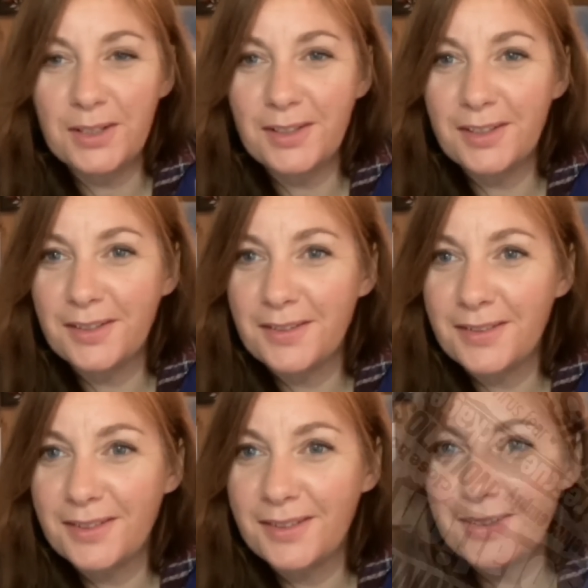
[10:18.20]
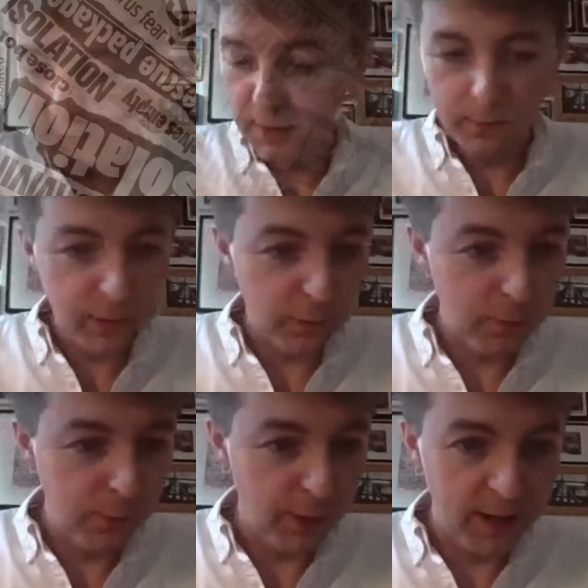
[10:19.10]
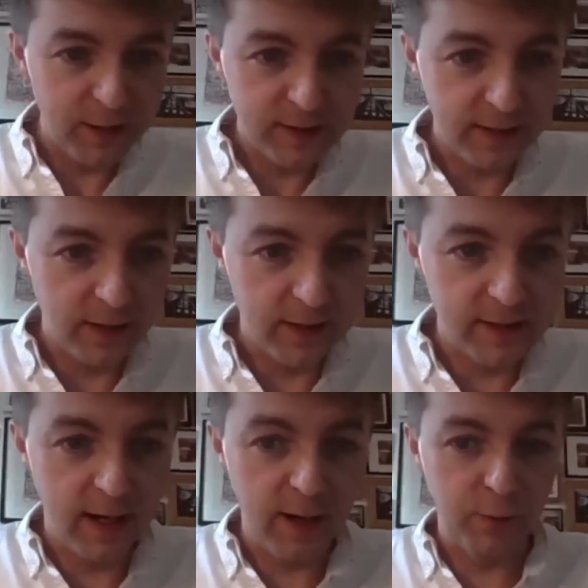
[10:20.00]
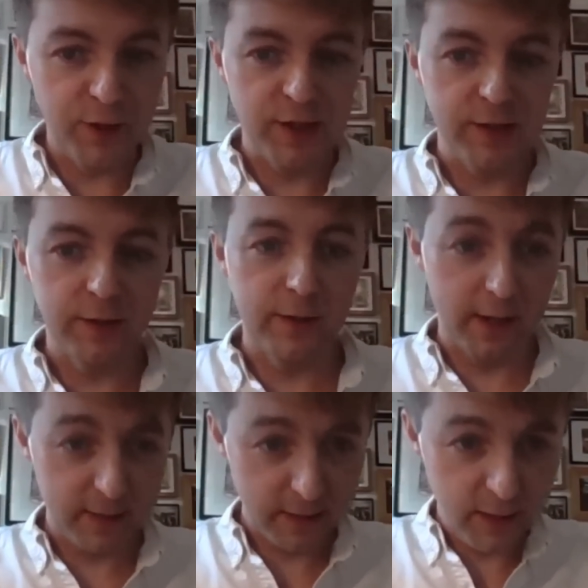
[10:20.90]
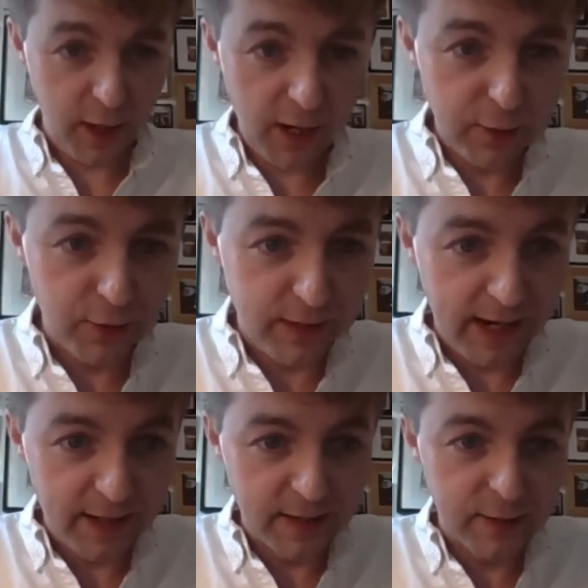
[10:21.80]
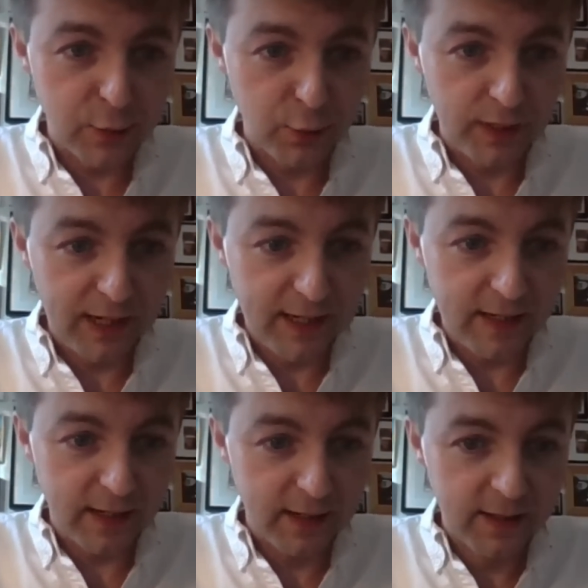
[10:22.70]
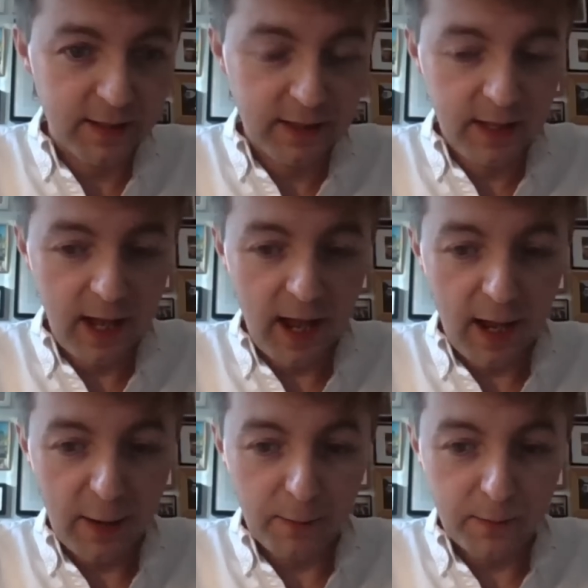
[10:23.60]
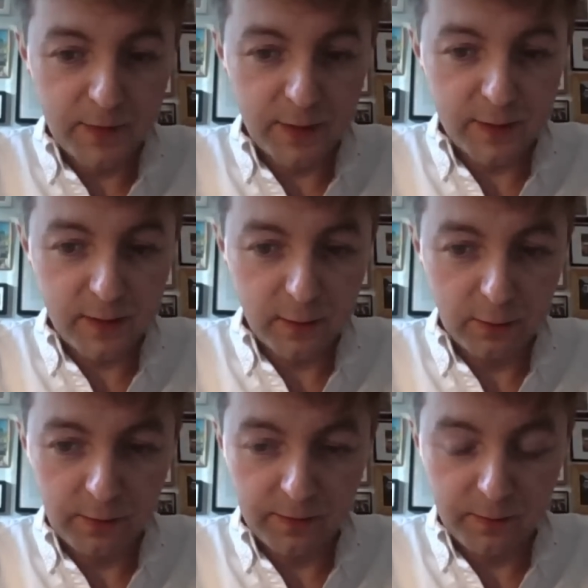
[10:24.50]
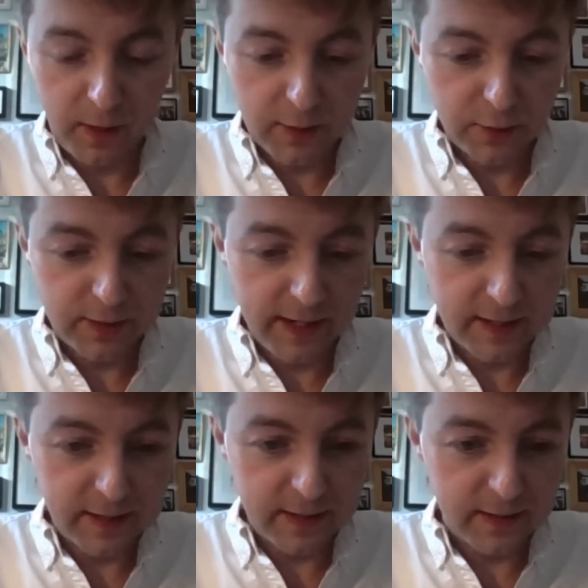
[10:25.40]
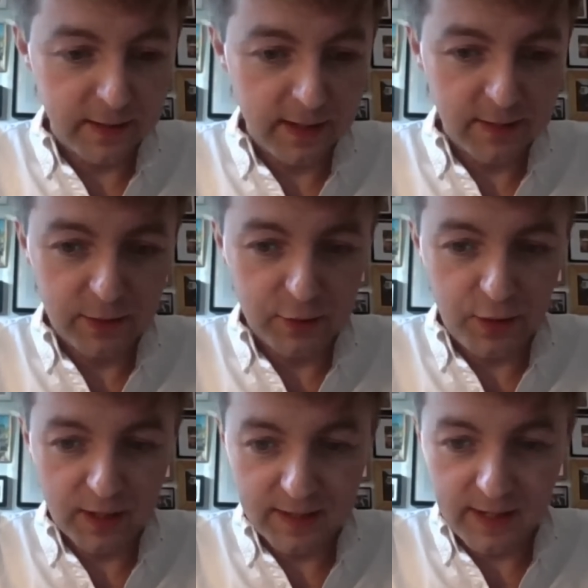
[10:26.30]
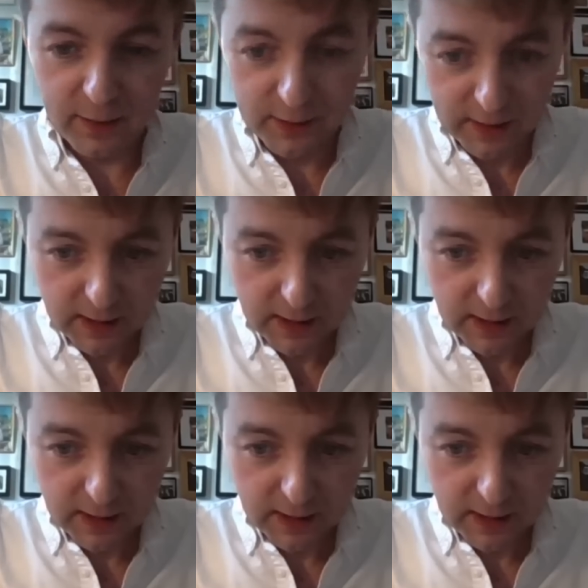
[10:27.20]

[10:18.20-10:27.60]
And it's also important to point out today that is Rishi Sunak's 100 days as Tory leader. So it's 100 days since the days of Liz Truss now.